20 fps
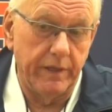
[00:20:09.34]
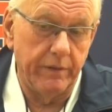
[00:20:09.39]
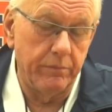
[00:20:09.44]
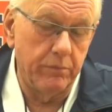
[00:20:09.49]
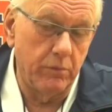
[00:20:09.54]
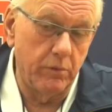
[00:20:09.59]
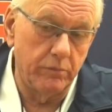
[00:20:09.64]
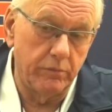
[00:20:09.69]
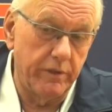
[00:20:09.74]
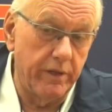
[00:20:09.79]

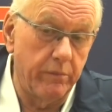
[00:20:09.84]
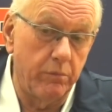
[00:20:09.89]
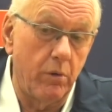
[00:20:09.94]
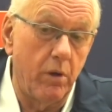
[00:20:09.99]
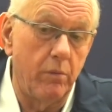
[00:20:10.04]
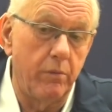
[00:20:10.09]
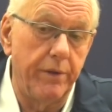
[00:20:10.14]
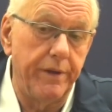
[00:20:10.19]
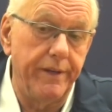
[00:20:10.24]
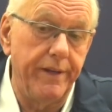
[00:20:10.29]

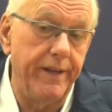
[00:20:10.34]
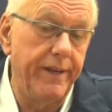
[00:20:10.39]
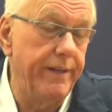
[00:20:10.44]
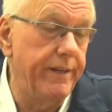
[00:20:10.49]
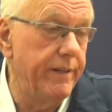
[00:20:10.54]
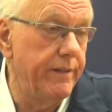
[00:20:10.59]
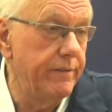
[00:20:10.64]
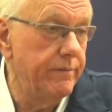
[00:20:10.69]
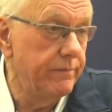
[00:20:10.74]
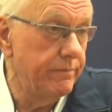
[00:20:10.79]
what we
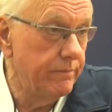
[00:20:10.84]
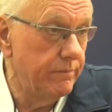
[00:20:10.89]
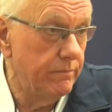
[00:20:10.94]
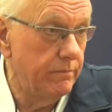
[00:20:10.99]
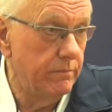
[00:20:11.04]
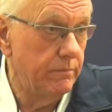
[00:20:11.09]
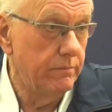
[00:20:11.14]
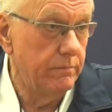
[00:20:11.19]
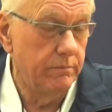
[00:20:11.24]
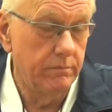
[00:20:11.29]
needed.
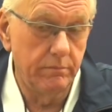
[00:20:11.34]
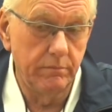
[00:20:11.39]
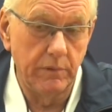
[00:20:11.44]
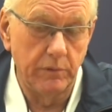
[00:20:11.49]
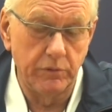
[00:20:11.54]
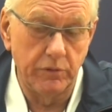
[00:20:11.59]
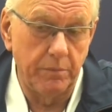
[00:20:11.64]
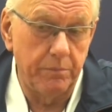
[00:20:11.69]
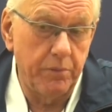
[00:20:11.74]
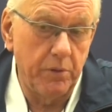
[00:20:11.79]
It
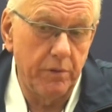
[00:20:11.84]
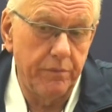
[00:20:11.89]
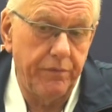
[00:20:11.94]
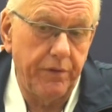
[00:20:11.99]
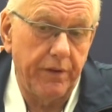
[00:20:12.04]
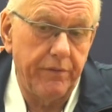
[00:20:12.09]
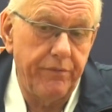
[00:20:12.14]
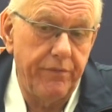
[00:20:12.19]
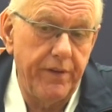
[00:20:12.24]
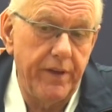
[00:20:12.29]
was a
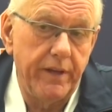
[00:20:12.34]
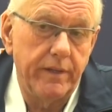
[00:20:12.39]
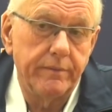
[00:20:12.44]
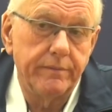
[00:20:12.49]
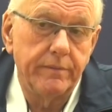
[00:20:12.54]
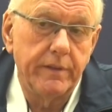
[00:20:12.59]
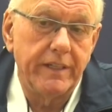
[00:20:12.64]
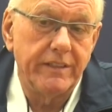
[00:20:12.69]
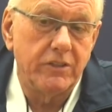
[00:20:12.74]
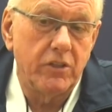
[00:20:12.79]
perfect
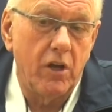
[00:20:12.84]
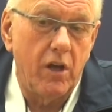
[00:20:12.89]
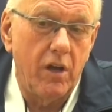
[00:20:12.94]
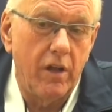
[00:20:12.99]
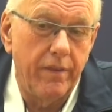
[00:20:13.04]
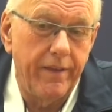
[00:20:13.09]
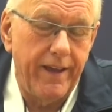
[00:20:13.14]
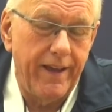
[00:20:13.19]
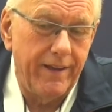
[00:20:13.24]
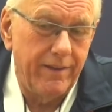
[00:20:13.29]
fit. They
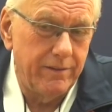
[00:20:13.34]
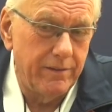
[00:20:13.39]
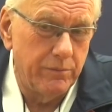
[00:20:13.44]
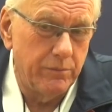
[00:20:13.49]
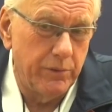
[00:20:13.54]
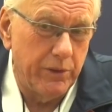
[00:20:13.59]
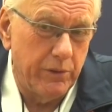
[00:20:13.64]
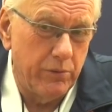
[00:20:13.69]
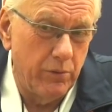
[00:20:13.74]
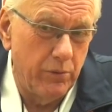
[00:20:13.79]
saw that
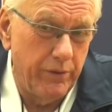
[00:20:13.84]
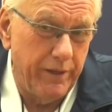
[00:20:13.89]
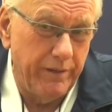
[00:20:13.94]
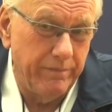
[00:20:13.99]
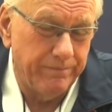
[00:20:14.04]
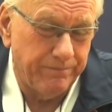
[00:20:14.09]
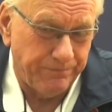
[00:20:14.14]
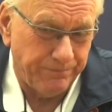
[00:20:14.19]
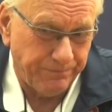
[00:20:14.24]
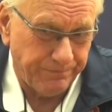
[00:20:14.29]
in
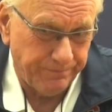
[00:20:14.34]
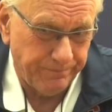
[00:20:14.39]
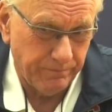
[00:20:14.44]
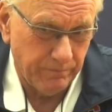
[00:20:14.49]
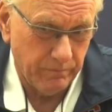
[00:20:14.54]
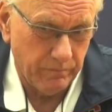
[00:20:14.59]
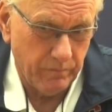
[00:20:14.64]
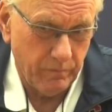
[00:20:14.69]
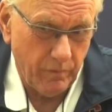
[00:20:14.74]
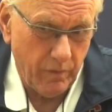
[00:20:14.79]
recruiting.
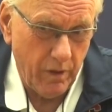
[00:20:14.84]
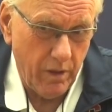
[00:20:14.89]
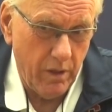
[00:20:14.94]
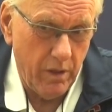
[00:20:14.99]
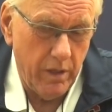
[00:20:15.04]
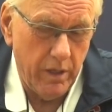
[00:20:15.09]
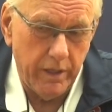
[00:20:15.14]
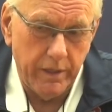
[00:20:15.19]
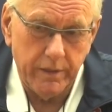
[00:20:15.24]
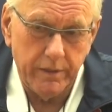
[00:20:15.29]

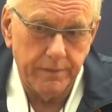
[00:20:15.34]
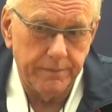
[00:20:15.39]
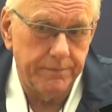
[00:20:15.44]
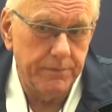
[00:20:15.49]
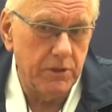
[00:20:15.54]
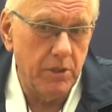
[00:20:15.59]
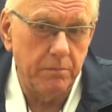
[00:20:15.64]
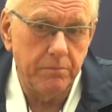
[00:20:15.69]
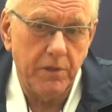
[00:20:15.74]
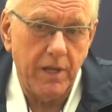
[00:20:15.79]

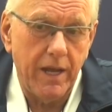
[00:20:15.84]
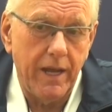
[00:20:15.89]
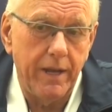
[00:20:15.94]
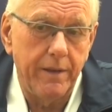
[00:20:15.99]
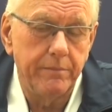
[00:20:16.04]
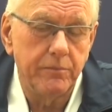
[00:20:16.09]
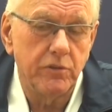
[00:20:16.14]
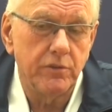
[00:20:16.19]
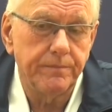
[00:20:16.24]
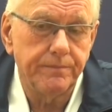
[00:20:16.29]

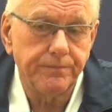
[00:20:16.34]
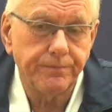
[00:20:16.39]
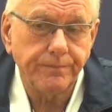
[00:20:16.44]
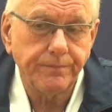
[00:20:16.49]
Sometimes,